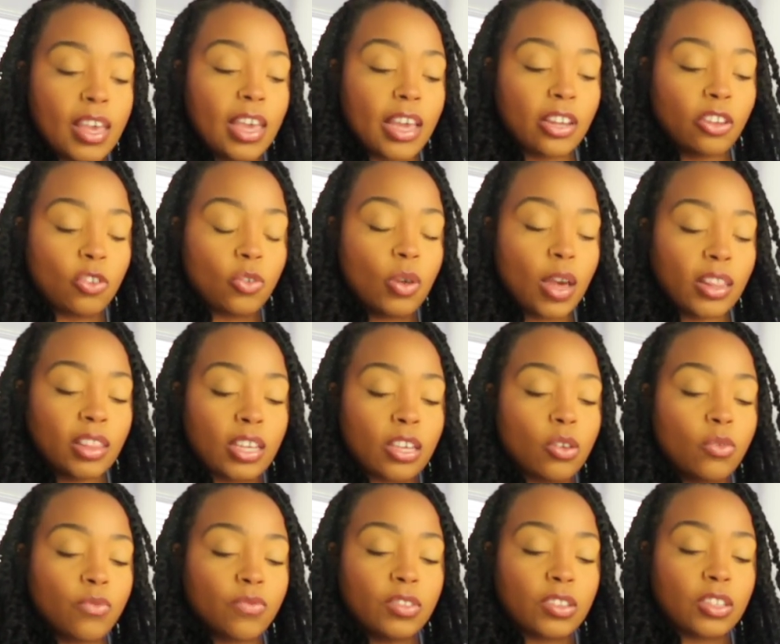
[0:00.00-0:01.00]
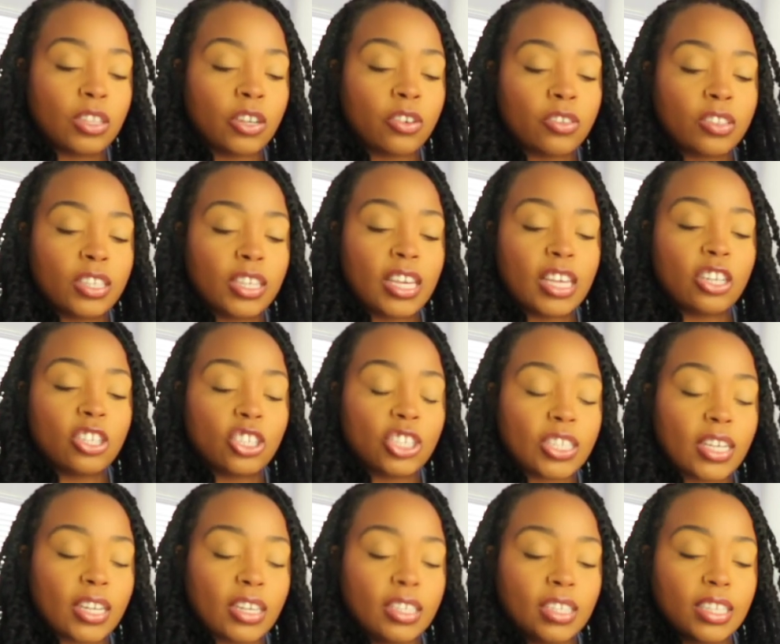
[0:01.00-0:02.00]
And you, I think you literally
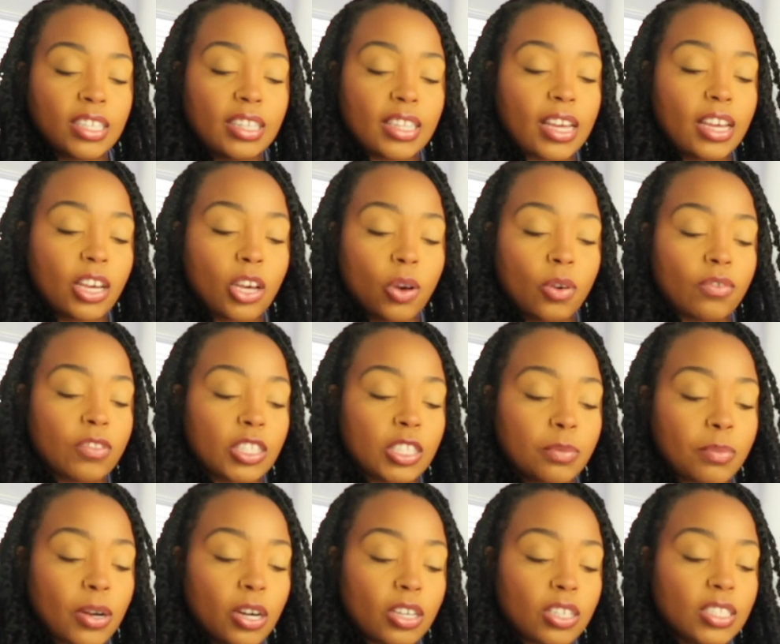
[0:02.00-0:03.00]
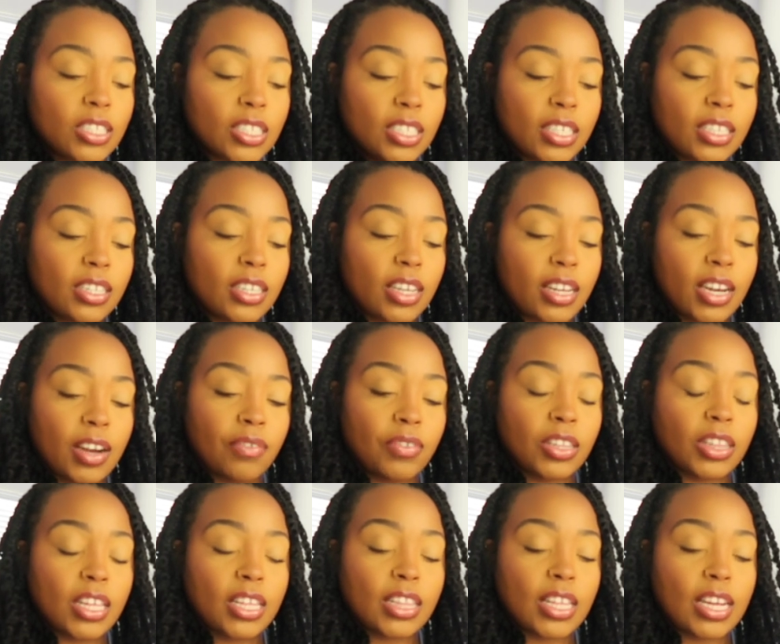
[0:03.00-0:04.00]
energetically let go of this person and
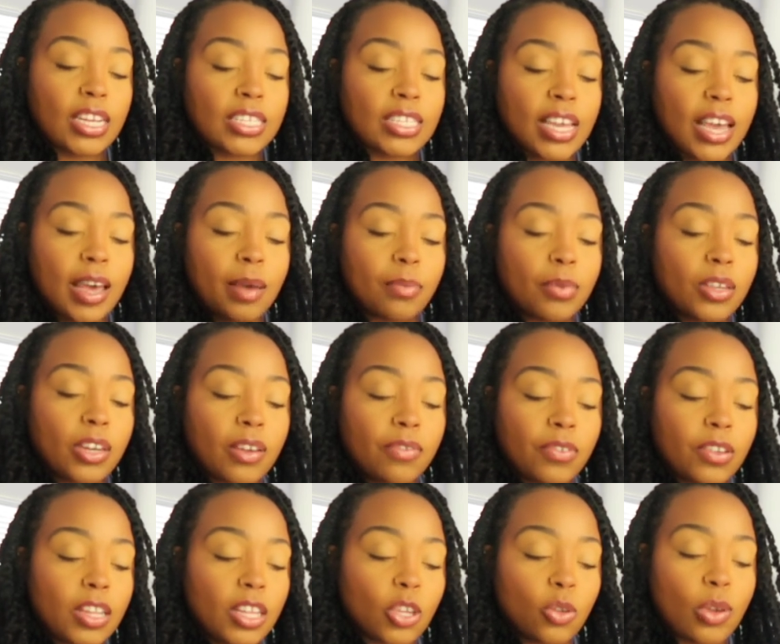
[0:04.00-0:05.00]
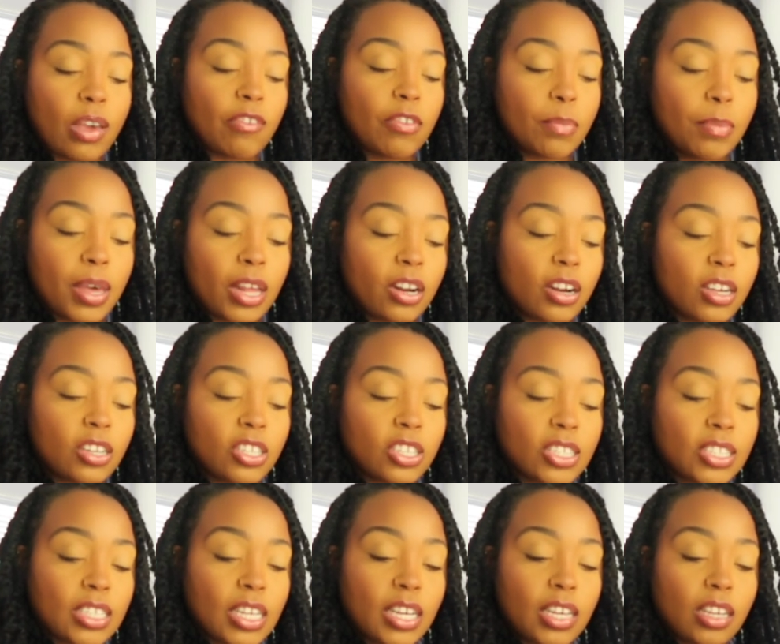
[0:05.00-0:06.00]
everything that has happened. I feel like you have a better
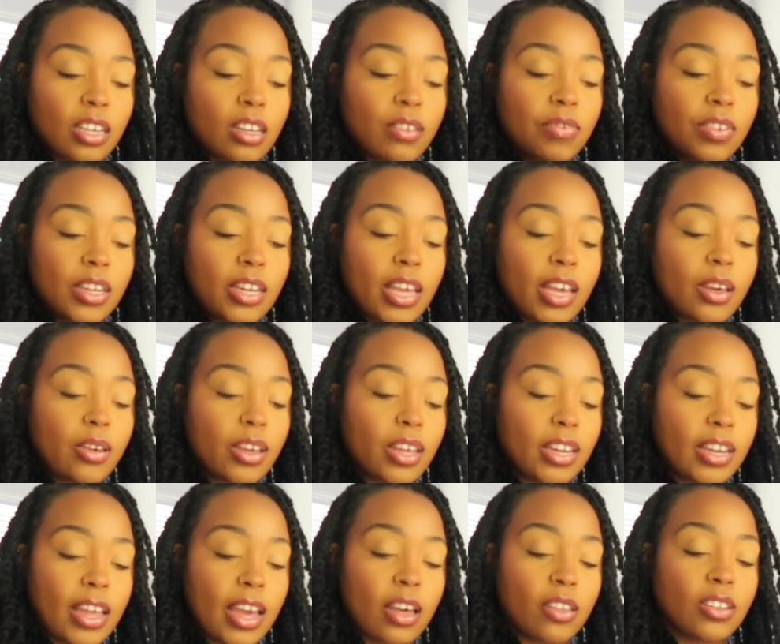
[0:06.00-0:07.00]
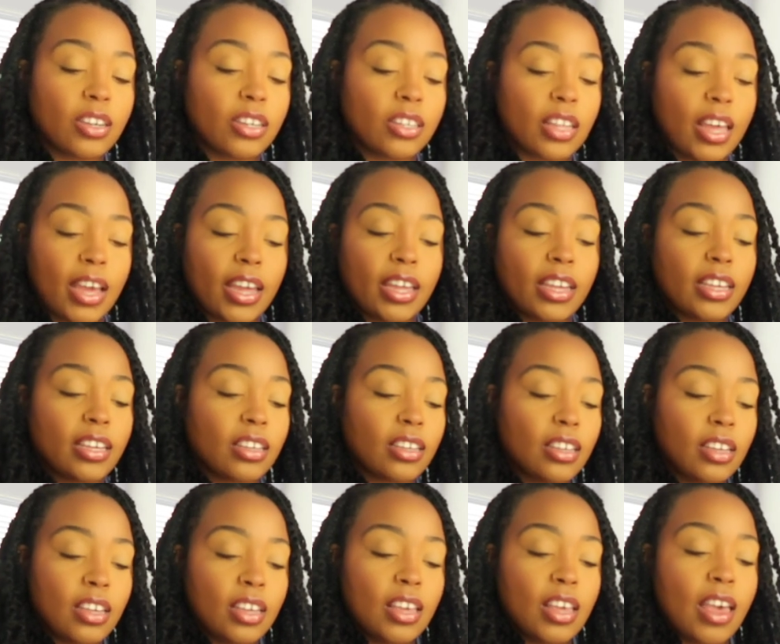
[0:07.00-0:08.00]
understanding of it now. And now they're like,
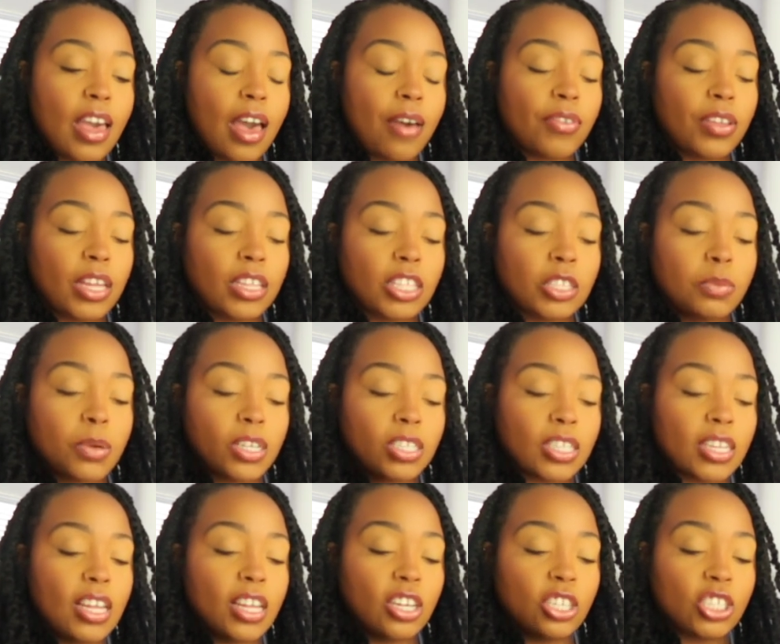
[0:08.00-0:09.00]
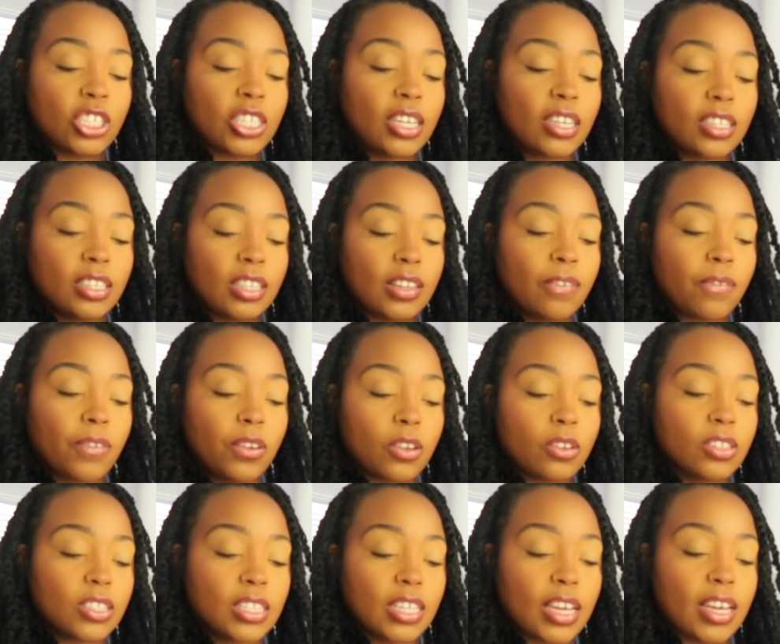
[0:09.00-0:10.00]
I feel like this person energetically
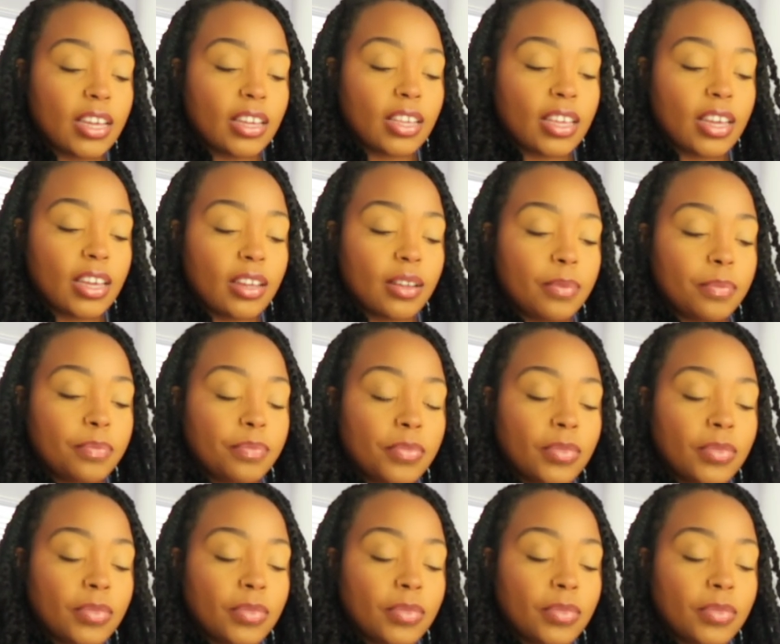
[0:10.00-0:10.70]
feels that, yeah.